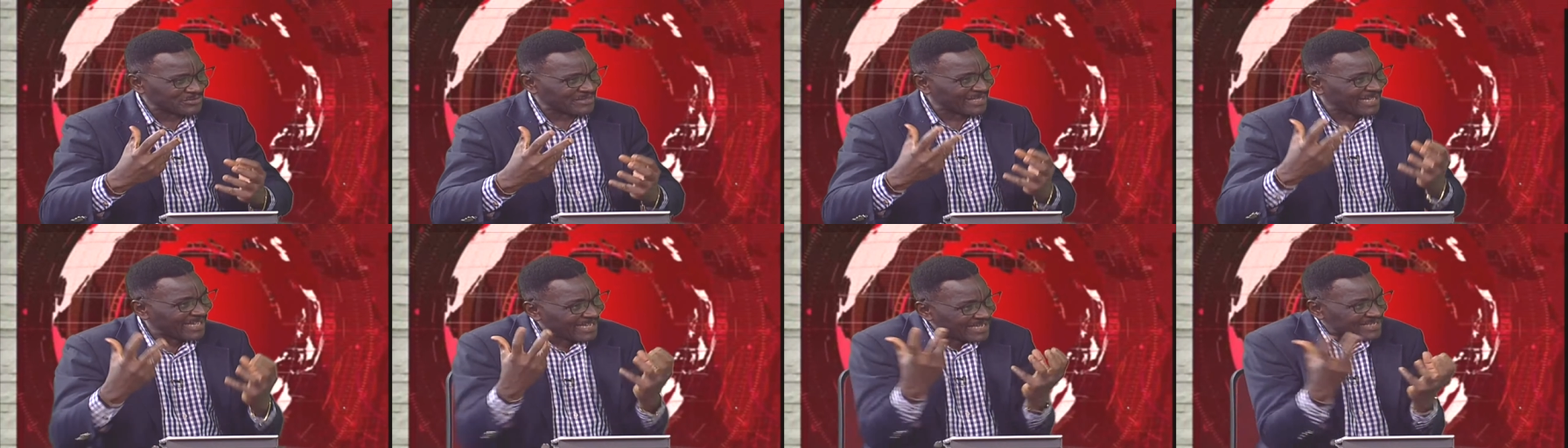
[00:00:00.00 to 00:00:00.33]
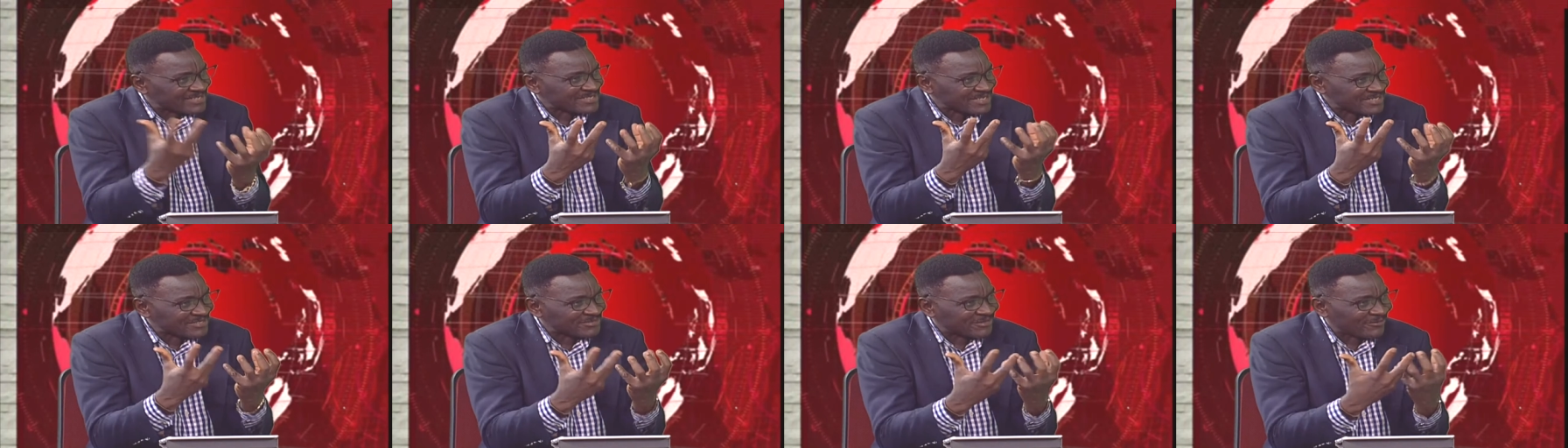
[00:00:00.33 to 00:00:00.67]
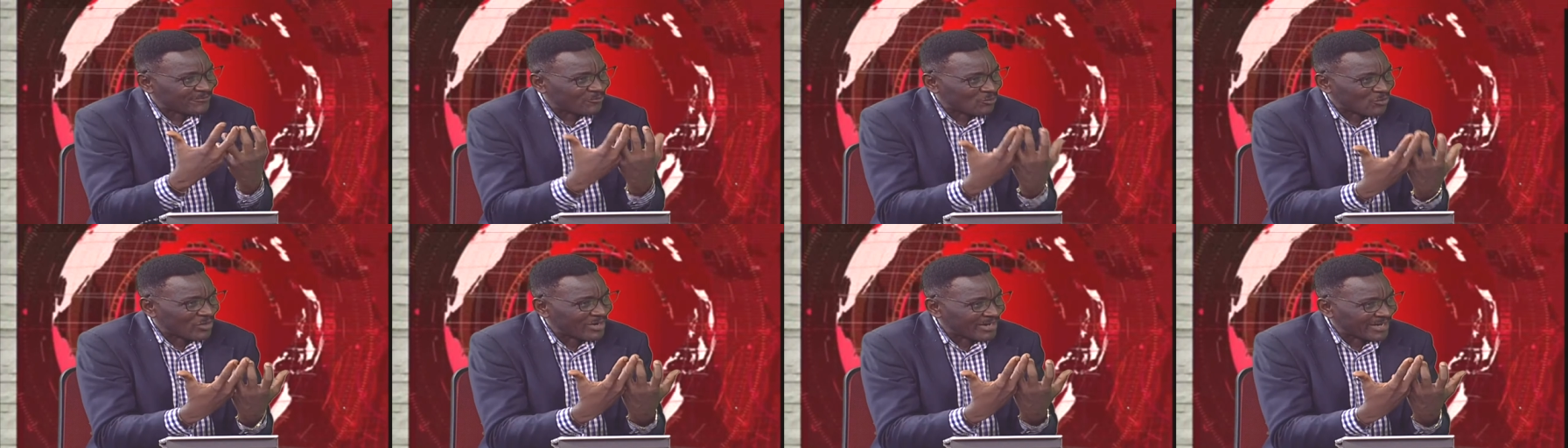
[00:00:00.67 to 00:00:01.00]
the essence
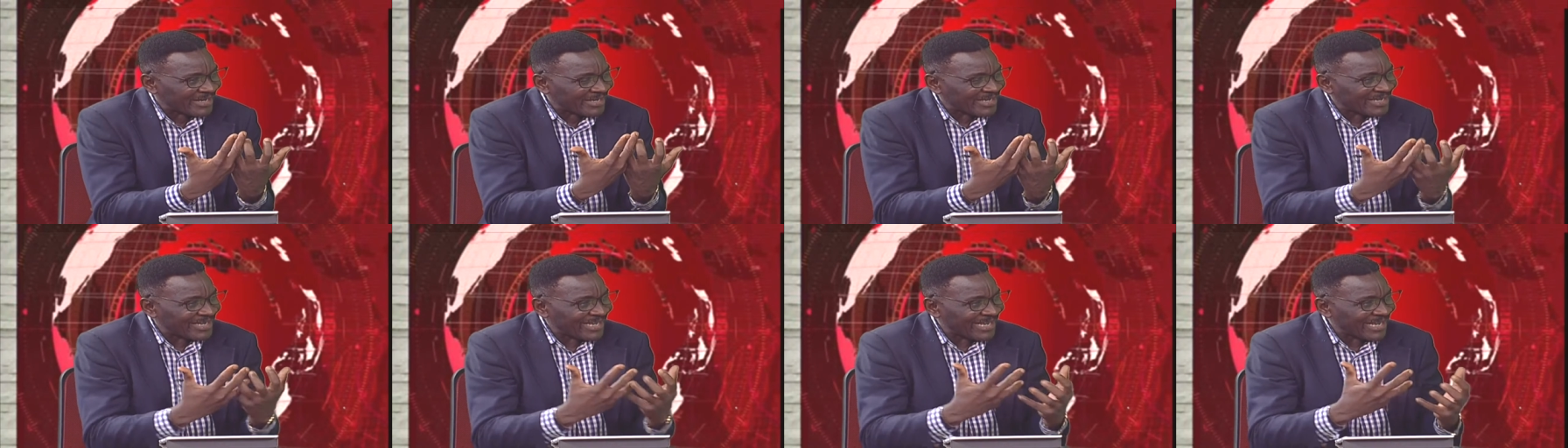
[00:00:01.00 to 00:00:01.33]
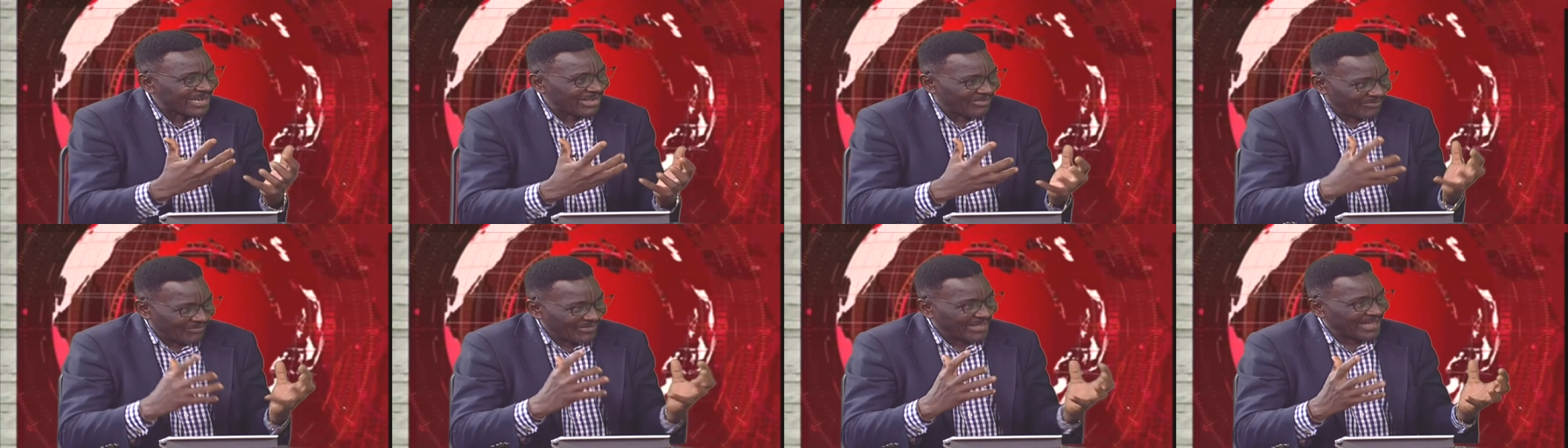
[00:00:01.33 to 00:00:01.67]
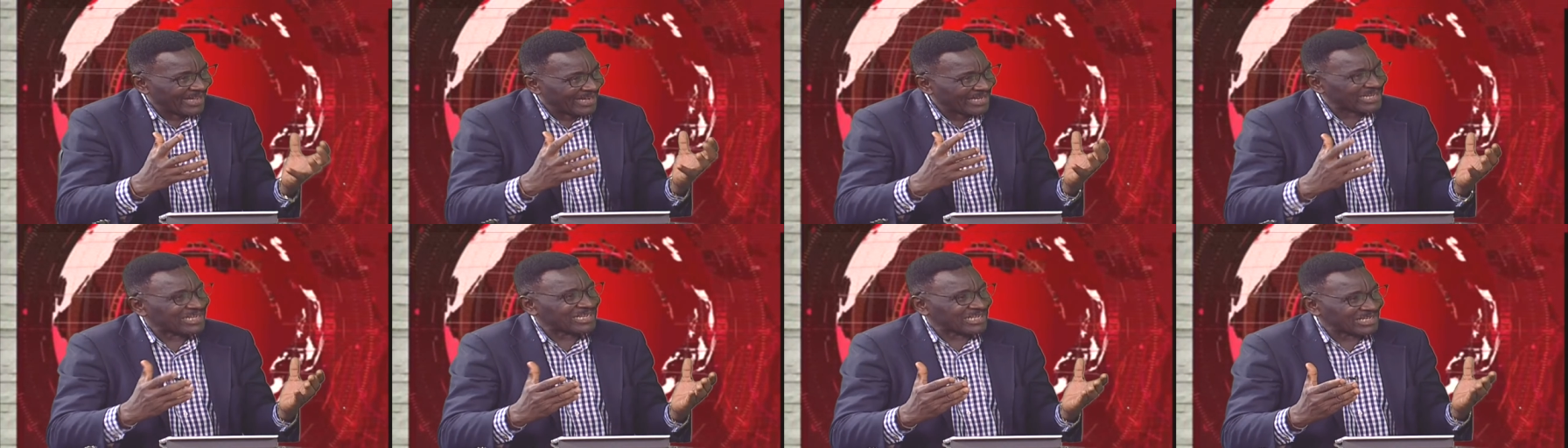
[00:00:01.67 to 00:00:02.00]
of why they
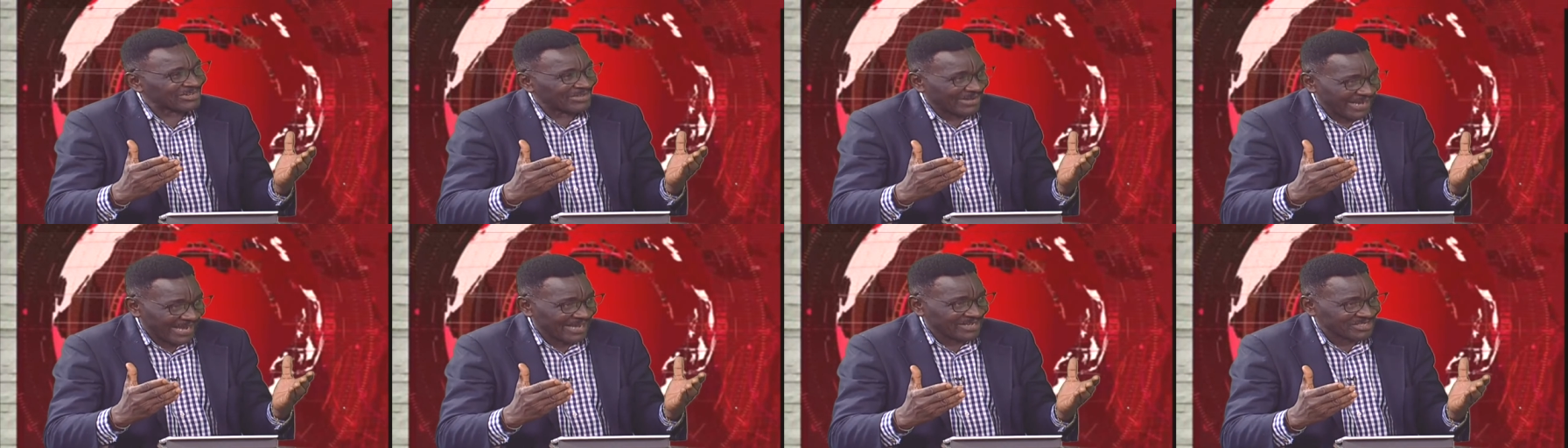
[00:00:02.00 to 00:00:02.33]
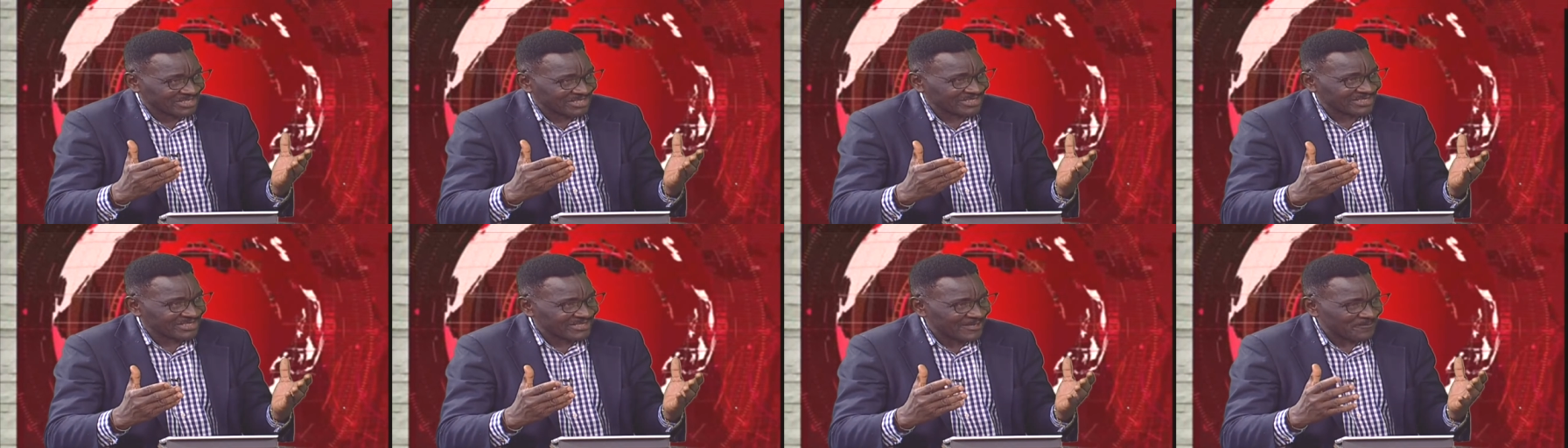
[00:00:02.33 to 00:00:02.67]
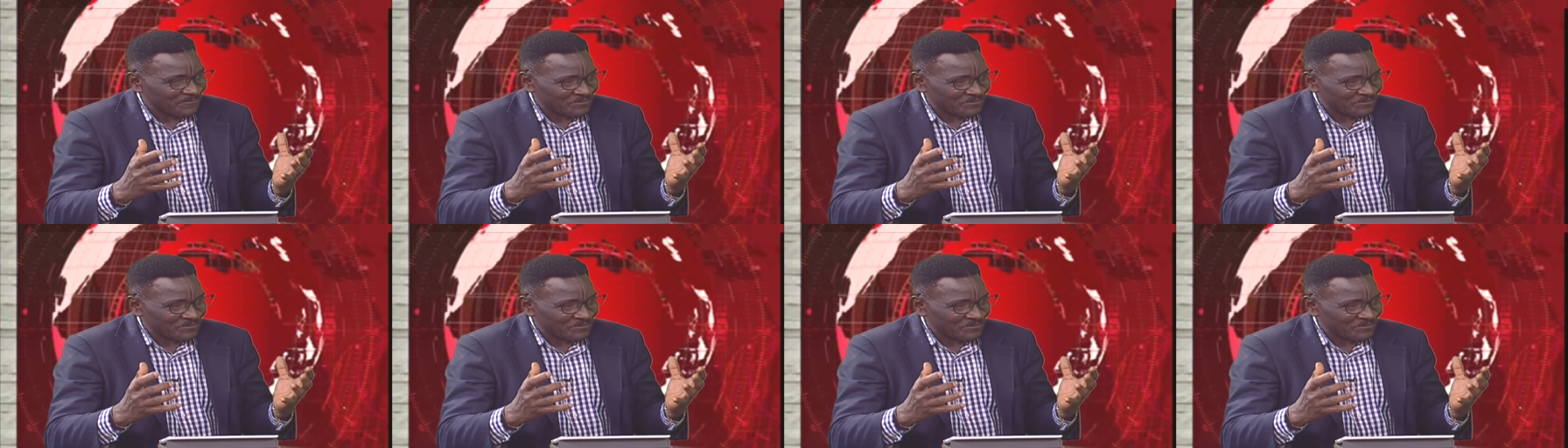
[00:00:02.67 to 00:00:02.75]
are created.